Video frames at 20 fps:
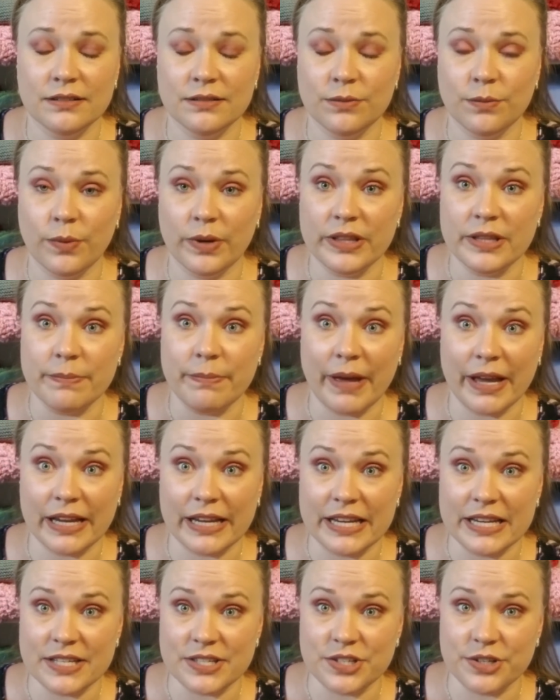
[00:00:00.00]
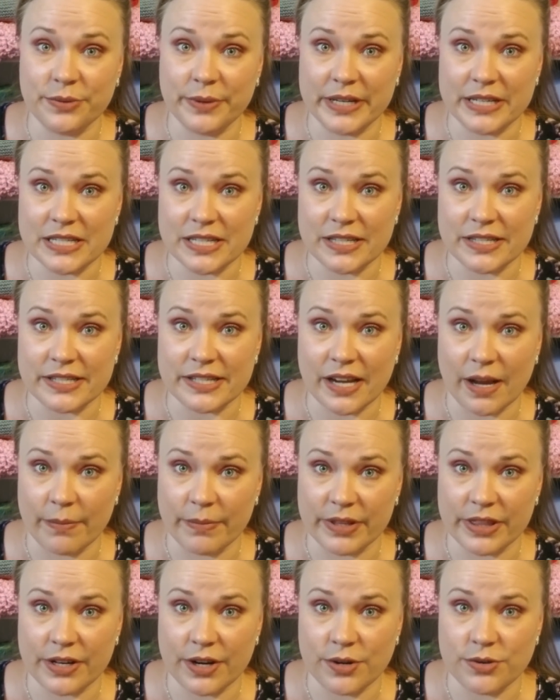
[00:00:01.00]
one that Becky is doing tends to come
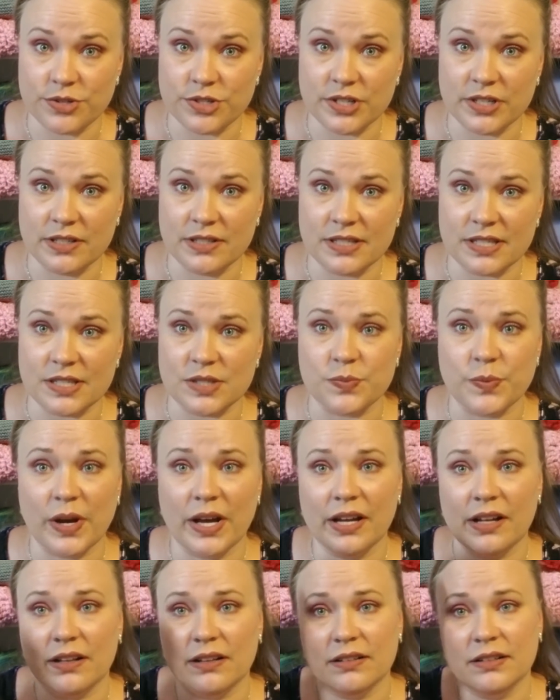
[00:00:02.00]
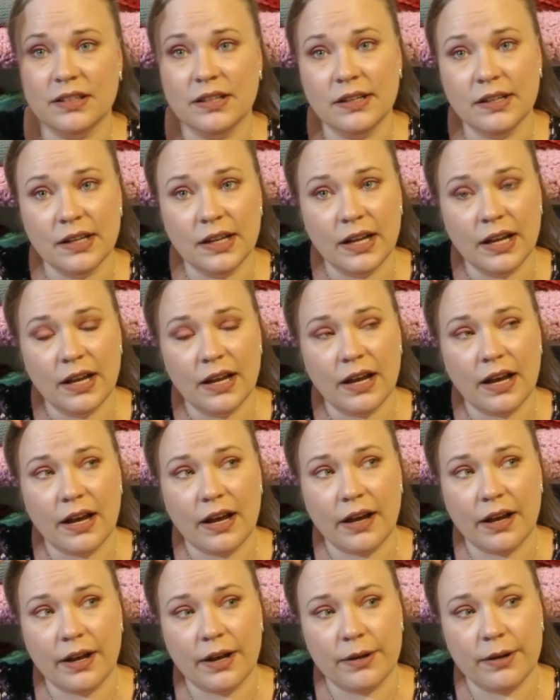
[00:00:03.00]
with notions as well.
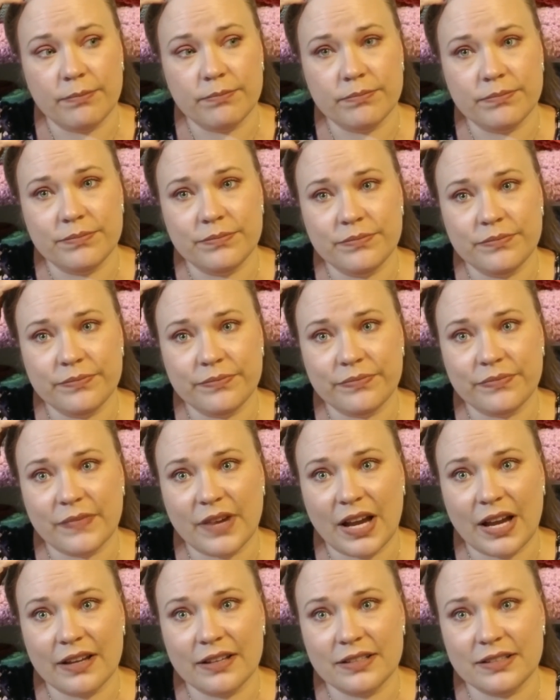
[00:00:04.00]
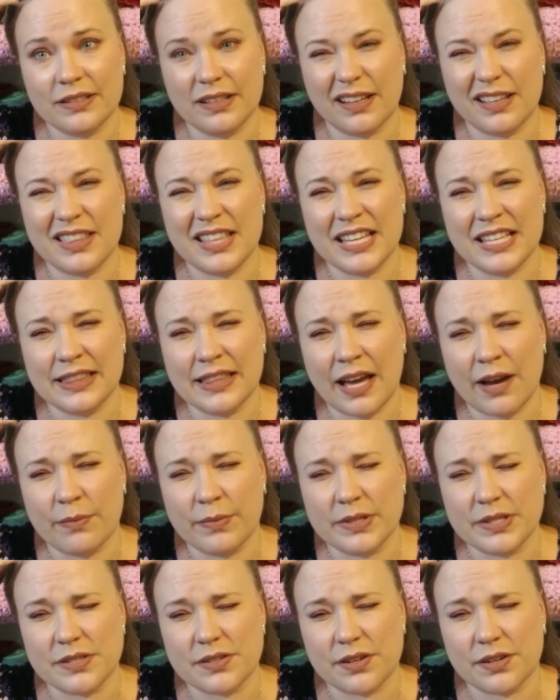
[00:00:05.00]
I think that
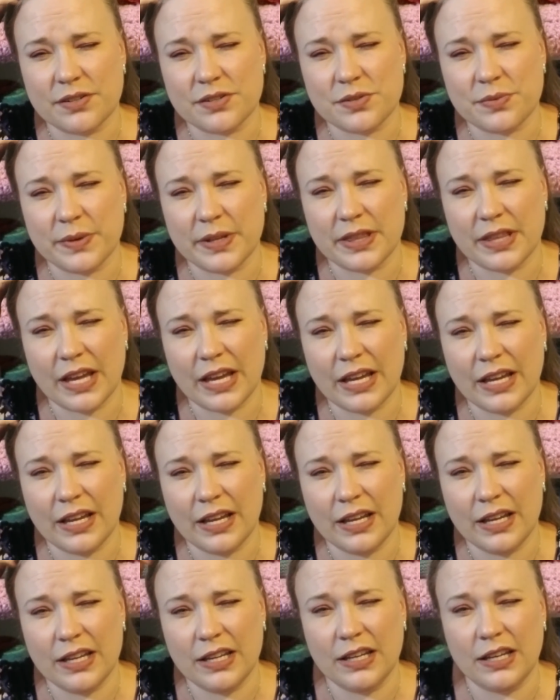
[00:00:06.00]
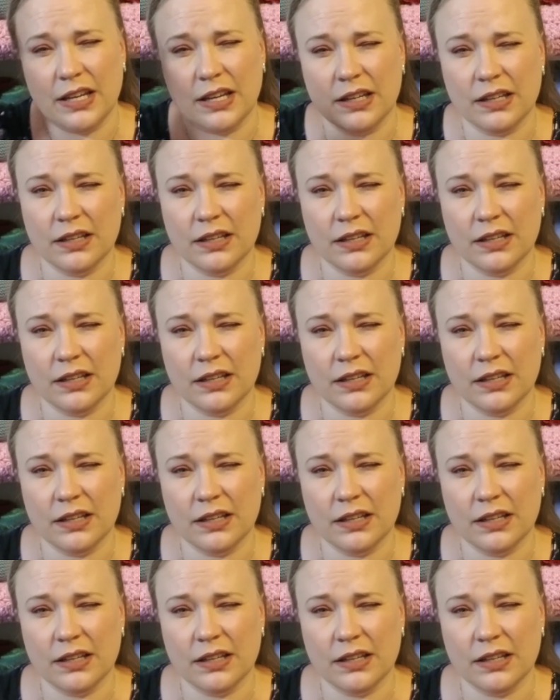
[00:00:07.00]
one starts with a